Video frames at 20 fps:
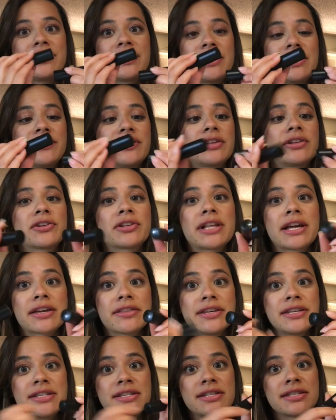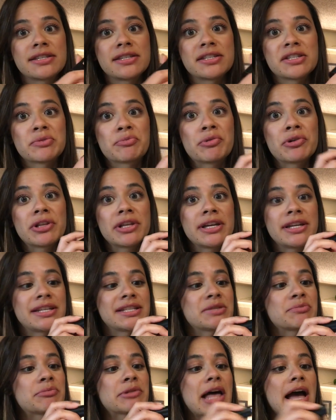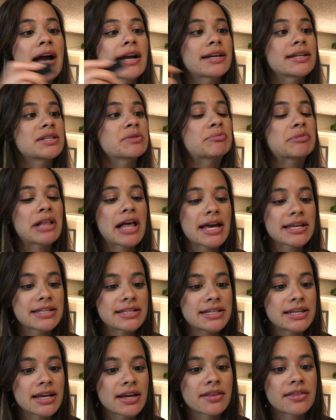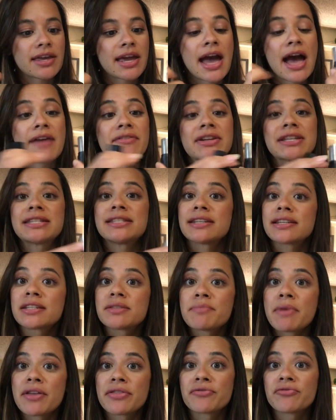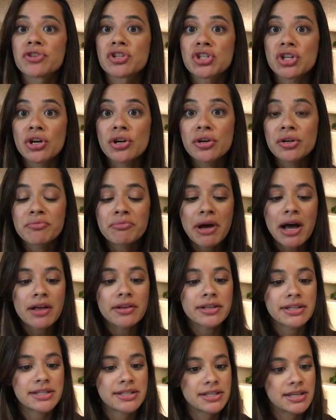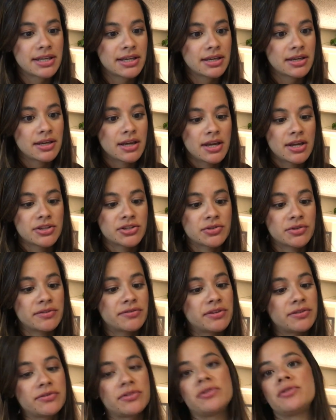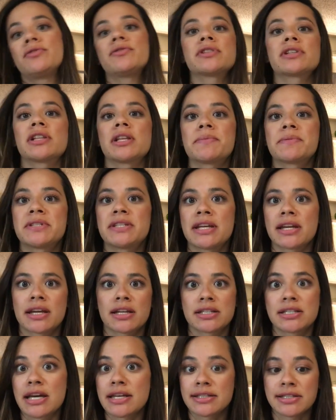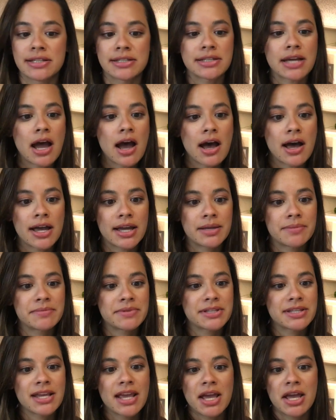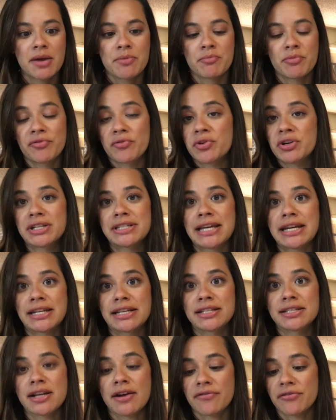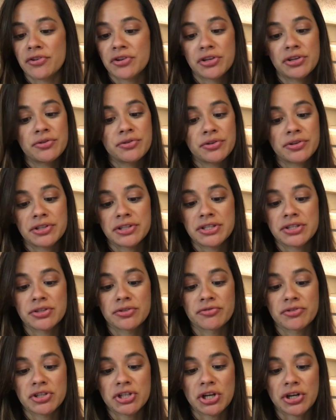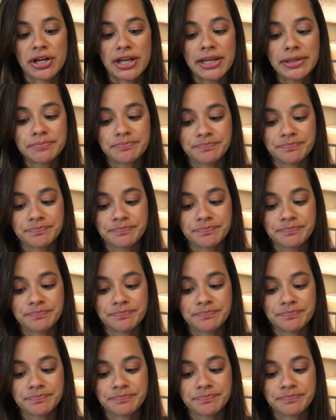they look like this. This is the bullet. It's black, it's plastic. They have a 6-month return policy. So even if you use a lipstick a dozen times before deciding it's not for you, you can still return it.